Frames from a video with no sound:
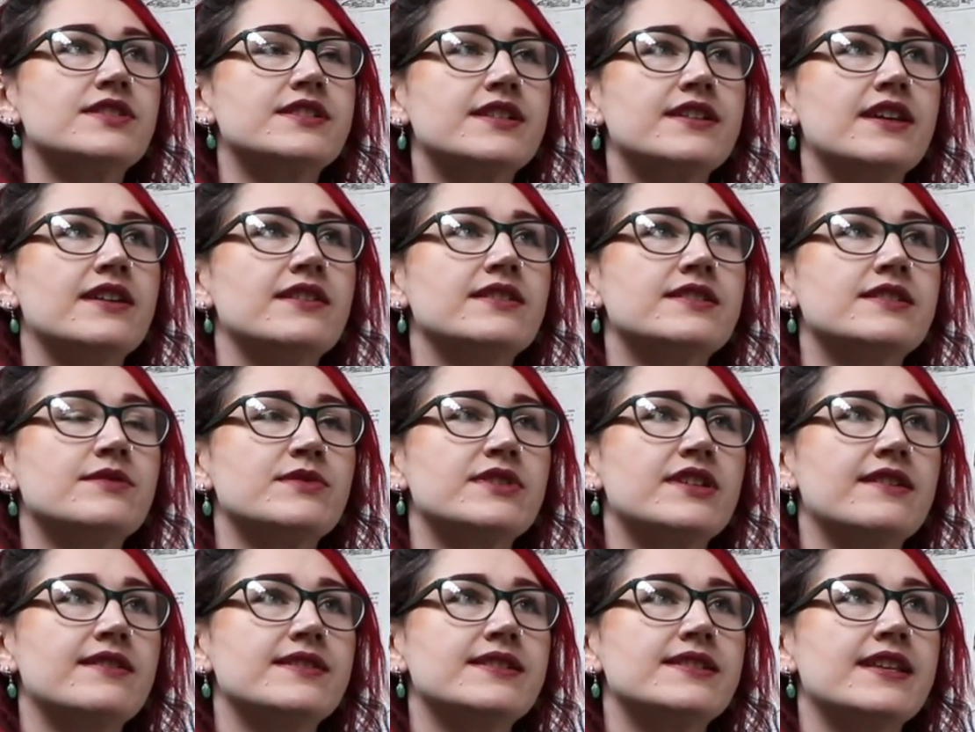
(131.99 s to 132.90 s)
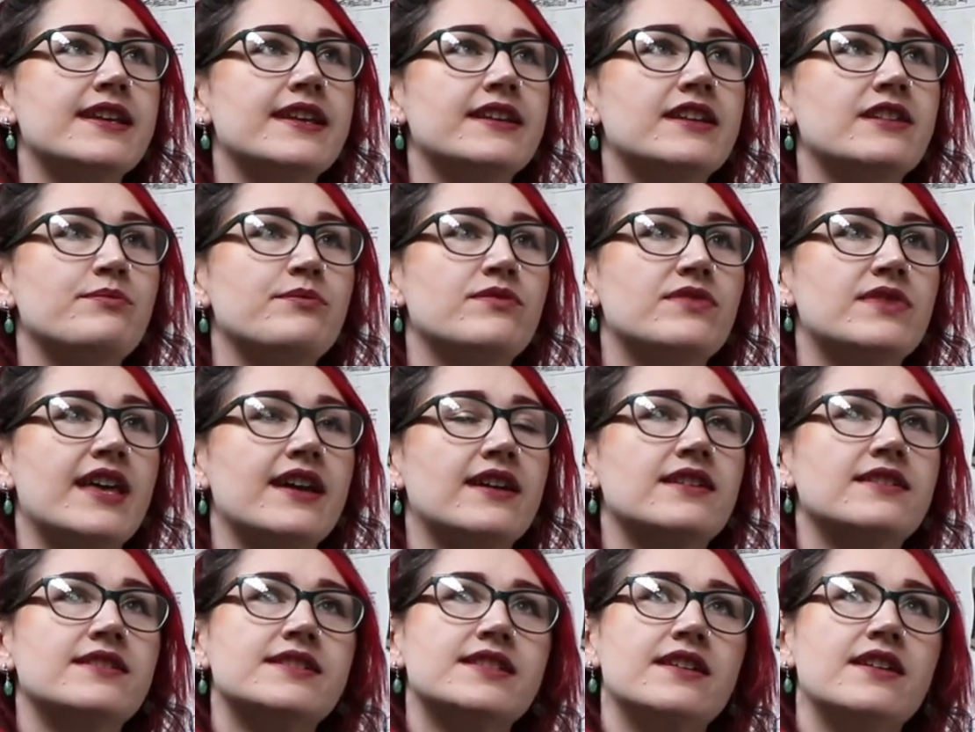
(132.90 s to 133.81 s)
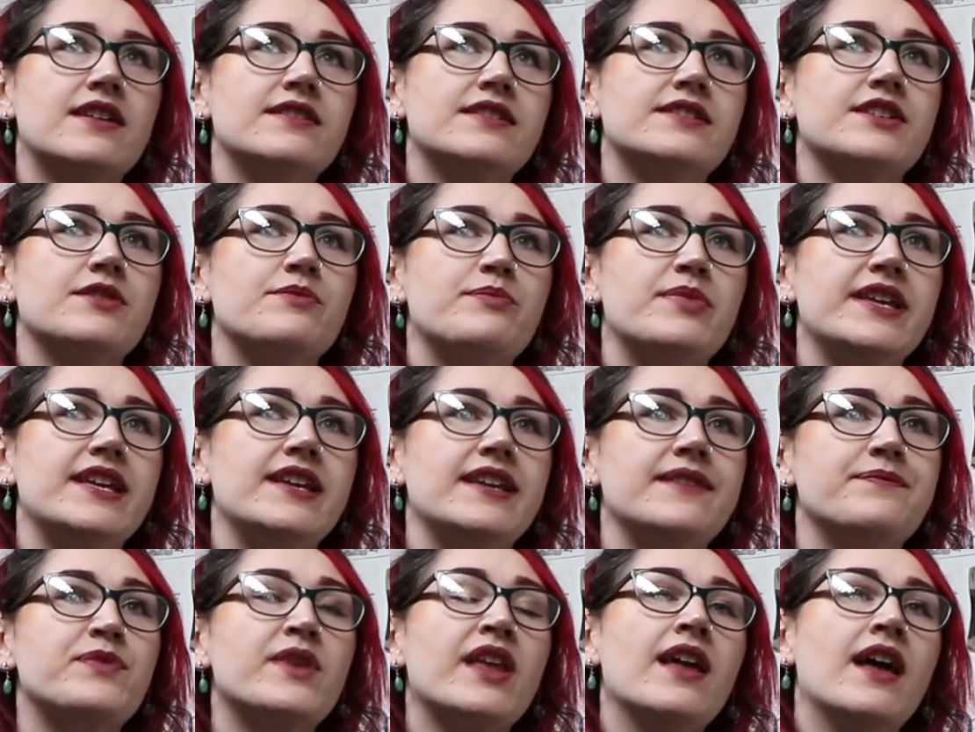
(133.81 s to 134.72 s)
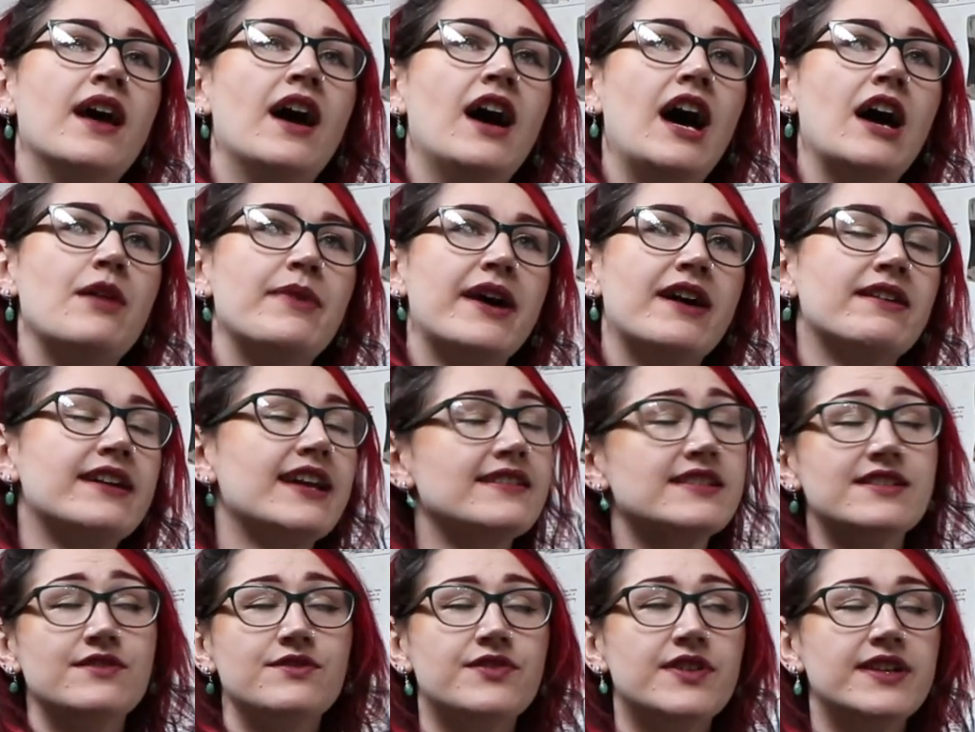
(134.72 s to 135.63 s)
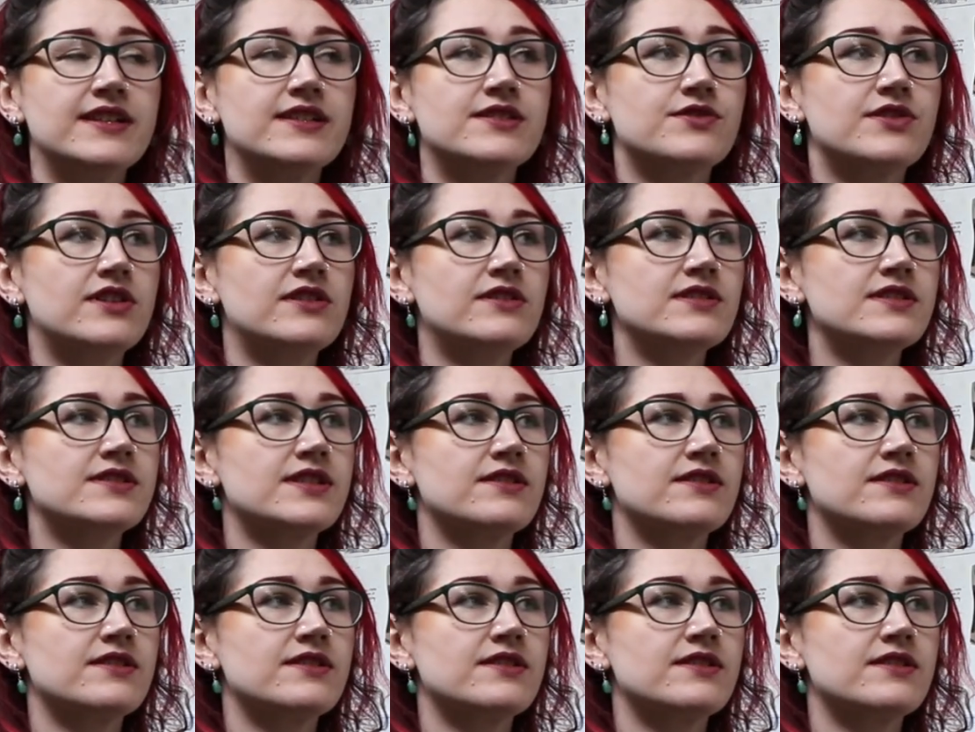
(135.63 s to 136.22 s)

So sometimes their concerns could be about getting things wrong.